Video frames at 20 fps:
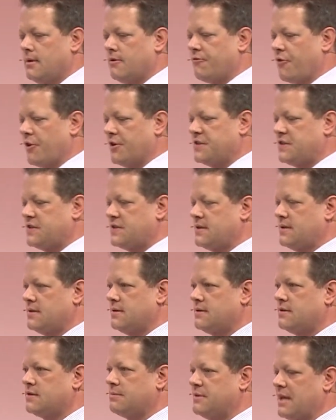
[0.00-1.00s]
First,
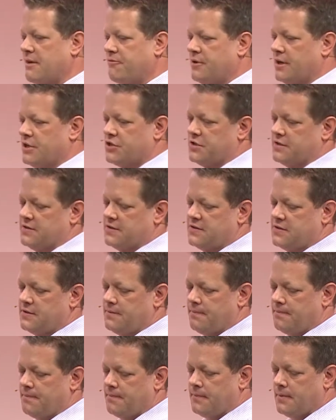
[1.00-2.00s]
some definitions.
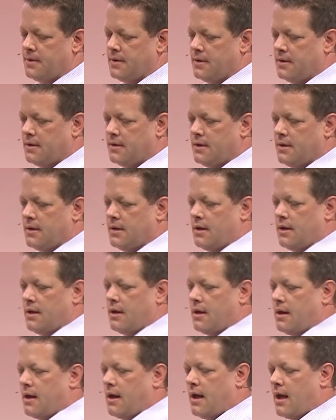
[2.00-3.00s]

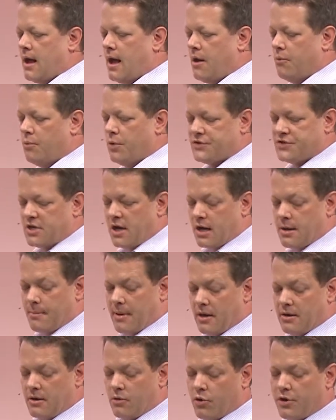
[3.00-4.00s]
Uh, we'll talk
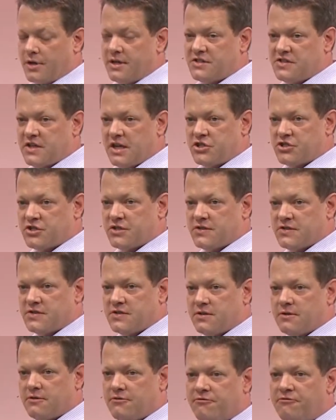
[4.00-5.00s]
about
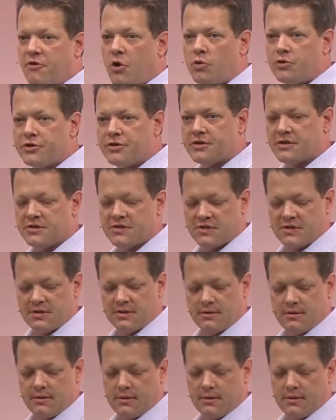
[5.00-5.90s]
organizations, folders,